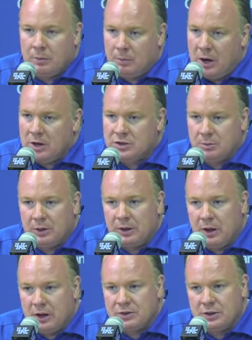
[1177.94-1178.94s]

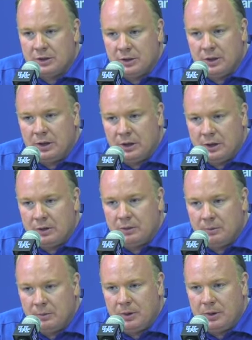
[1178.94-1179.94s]
Possibly. Austin
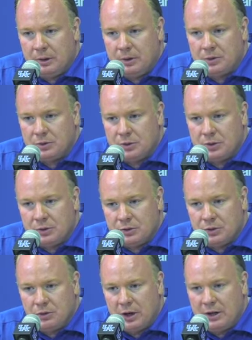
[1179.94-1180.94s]

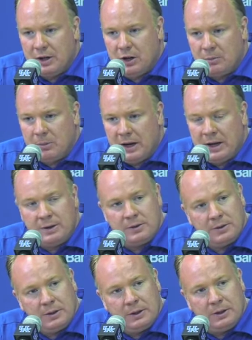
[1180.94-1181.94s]
is a great young
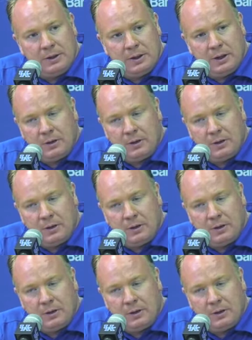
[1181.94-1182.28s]
man and